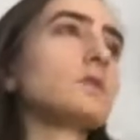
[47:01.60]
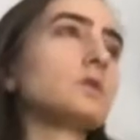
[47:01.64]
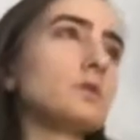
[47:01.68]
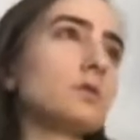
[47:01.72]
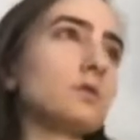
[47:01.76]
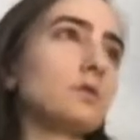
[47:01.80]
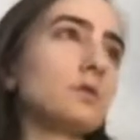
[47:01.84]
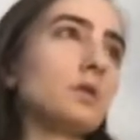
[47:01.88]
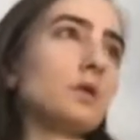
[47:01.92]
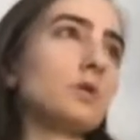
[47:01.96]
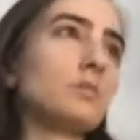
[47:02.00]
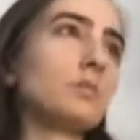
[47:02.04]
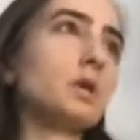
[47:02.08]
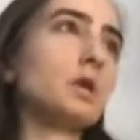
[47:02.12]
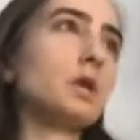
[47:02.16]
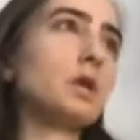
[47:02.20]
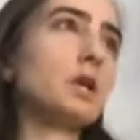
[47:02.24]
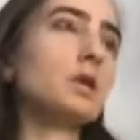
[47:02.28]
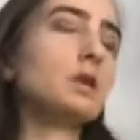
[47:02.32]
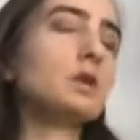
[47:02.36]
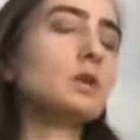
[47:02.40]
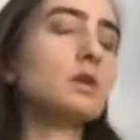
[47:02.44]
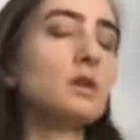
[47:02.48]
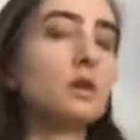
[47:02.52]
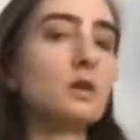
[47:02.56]
physical therapy
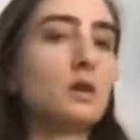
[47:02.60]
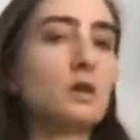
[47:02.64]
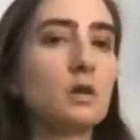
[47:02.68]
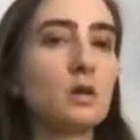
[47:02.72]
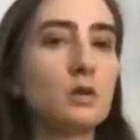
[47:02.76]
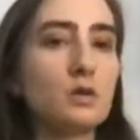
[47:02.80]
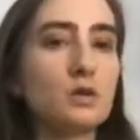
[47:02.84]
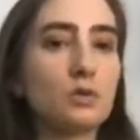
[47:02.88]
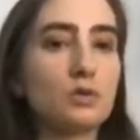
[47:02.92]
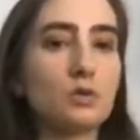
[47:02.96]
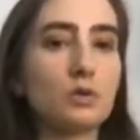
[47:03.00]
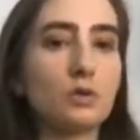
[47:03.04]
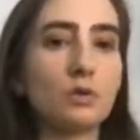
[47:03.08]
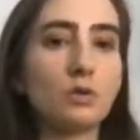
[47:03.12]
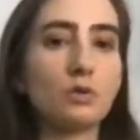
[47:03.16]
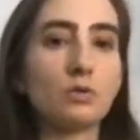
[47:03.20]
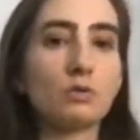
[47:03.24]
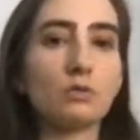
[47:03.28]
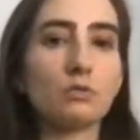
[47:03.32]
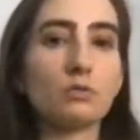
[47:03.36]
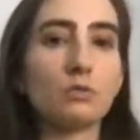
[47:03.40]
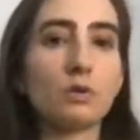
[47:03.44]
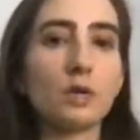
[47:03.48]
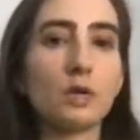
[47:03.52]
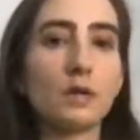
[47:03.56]
aide.
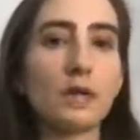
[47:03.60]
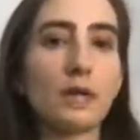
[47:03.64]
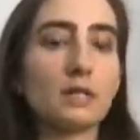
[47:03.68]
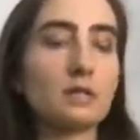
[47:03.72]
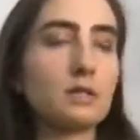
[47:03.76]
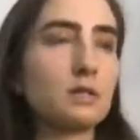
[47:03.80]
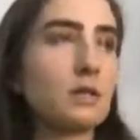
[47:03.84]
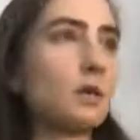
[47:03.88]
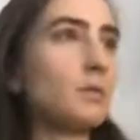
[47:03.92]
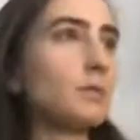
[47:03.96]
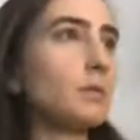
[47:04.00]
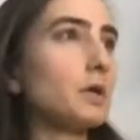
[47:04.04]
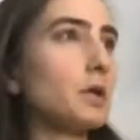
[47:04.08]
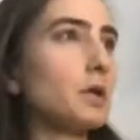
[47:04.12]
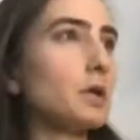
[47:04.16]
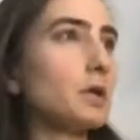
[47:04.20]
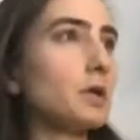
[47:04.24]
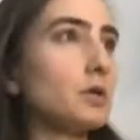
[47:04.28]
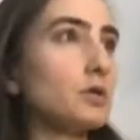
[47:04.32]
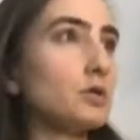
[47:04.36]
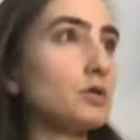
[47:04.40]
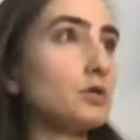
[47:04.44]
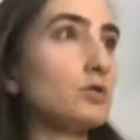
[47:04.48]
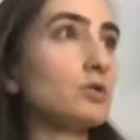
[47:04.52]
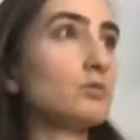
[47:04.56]
So uh, that's coming
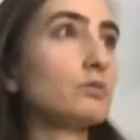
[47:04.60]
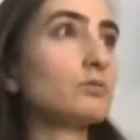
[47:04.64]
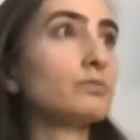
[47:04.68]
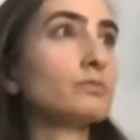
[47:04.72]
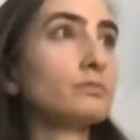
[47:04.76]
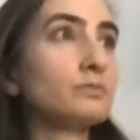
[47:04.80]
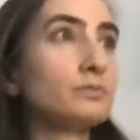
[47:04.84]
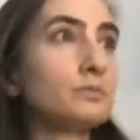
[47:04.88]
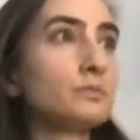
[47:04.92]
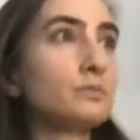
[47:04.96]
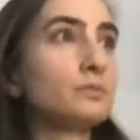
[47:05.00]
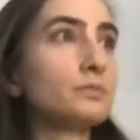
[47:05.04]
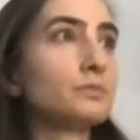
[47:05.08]
in June.